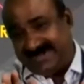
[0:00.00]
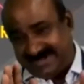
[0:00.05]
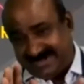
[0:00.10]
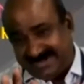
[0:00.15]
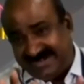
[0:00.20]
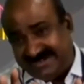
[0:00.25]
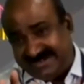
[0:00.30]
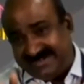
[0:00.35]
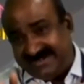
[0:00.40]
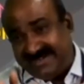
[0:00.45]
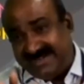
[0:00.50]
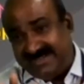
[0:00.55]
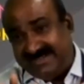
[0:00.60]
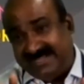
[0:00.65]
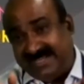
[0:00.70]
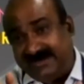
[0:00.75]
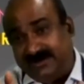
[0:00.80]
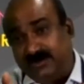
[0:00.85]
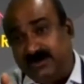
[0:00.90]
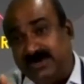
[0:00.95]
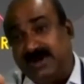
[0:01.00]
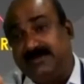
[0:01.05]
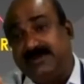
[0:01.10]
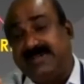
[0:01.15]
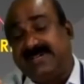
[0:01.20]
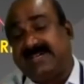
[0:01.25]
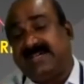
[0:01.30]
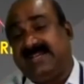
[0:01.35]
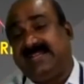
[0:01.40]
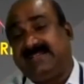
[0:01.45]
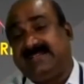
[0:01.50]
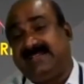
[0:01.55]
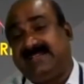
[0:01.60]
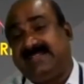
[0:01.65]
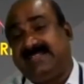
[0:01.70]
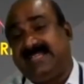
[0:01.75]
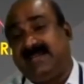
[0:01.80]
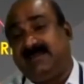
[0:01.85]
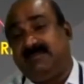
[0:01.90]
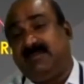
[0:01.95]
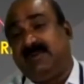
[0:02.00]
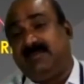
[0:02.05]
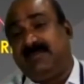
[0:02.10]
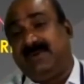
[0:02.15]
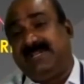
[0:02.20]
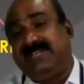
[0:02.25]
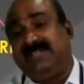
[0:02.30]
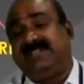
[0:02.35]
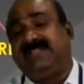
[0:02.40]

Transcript: Correct? That you have recollected that memory